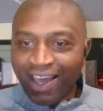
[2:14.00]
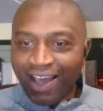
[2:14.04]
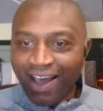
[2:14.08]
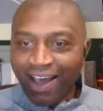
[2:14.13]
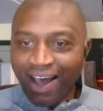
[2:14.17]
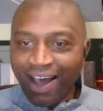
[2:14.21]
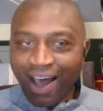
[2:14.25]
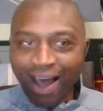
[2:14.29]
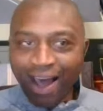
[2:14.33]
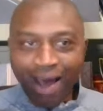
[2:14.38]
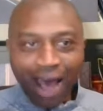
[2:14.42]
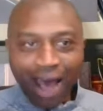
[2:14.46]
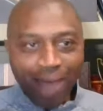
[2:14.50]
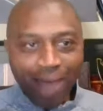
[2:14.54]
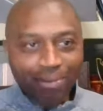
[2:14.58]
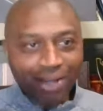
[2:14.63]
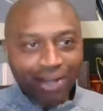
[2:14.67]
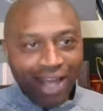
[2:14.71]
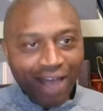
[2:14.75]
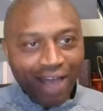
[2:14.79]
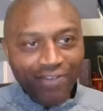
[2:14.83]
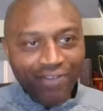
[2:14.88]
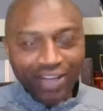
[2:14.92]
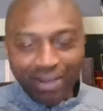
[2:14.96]
I'm
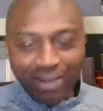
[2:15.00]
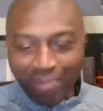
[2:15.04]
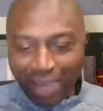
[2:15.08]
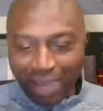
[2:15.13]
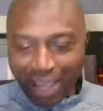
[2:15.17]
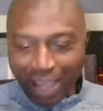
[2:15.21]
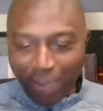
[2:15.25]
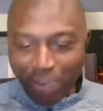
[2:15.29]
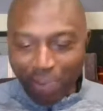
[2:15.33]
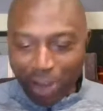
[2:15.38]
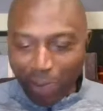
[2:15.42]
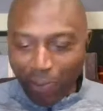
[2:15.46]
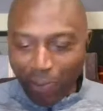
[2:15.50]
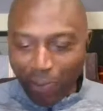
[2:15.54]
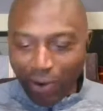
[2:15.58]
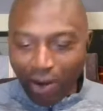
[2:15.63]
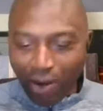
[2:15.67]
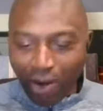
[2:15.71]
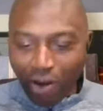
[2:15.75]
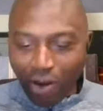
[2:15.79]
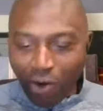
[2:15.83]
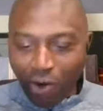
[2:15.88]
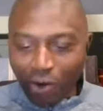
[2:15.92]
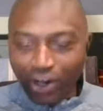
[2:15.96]
loving it, man. People
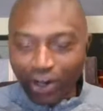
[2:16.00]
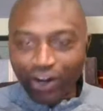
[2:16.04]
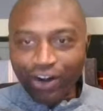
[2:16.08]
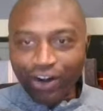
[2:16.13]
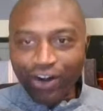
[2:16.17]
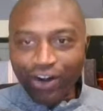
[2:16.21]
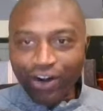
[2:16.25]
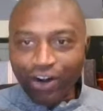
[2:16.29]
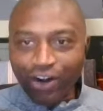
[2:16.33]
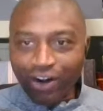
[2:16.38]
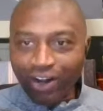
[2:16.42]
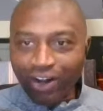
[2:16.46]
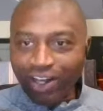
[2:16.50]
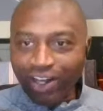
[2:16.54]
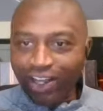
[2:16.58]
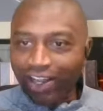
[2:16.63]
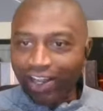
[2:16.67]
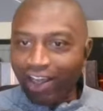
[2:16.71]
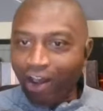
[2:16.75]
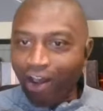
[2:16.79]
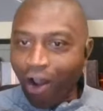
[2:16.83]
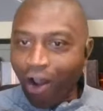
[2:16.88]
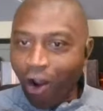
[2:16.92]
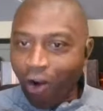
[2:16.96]
are on here early
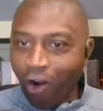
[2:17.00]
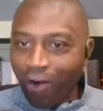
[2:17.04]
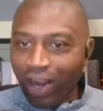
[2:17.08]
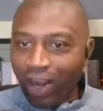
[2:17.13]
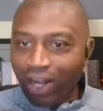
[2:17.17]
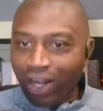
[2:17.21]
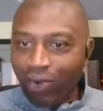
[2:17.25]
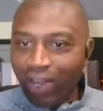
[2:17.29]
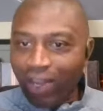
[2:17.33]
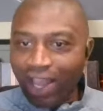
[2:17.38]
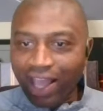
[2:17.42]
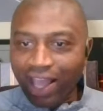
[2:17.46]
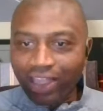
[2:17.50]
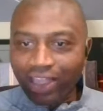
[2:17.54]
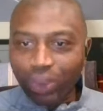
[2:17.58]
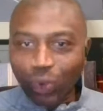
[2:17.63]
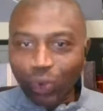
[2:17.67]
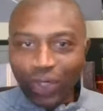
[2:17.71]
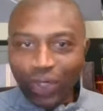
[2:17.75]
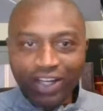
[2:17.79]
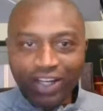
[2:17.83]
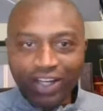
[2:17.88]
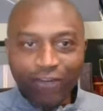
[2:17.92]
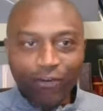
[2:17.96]
already. We got
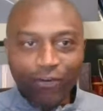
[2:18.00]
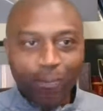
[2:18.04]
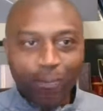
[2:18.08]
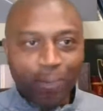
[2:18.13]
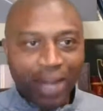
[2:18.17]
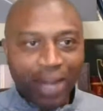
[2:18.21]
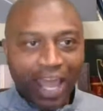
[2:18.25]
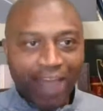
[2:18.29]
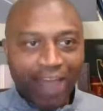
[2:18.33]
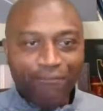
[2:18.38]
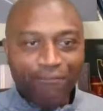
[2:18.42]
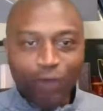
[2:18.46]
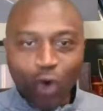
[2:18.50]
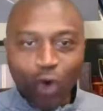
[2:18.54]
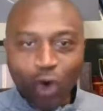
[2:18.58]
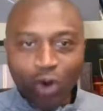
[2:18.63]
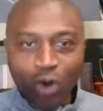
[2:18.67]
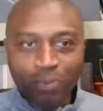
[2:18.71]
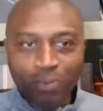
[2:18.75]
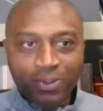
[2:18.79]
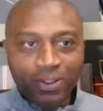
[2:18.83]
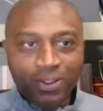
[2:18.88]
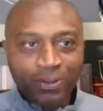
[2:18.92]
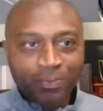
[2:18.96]
3 different
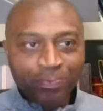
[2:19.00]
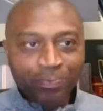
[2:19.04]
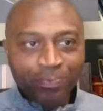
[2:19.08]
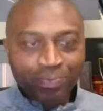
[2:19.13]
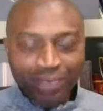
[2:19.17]
platforms.